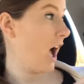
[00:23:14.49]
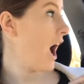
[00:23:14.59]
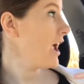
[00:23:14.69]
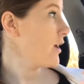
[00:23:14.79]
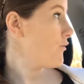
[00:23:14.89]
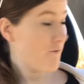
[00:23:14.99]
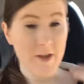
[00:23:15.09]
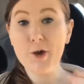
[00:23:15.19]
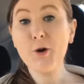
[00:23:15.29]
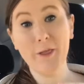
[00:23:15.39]
Like, I
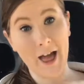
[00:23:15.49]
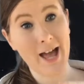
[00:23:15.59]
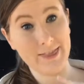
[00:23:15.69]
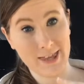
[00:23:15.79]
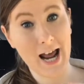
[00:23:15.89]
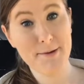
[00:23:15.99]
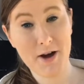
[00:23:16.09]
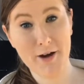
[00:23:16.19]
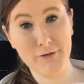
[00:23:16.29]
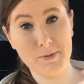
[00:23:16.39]
feel that
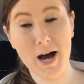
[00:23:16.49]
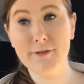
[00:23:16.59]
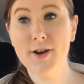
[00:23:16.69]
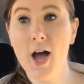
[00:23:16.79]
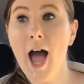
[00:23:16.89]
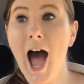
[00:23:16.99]
I am a Hufflepuff.